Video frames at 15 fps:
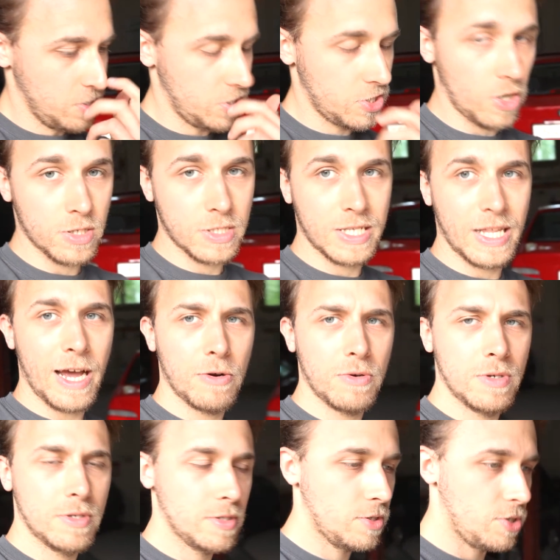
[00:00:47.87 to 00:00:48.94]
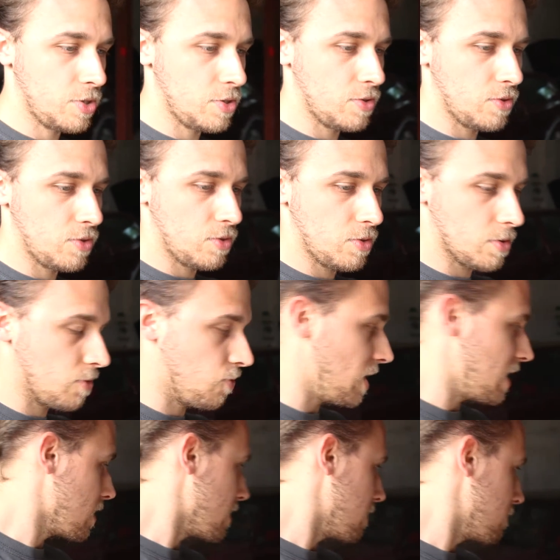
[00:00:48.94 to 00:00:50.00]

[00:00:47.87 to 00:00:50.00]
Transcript: jaws now to weld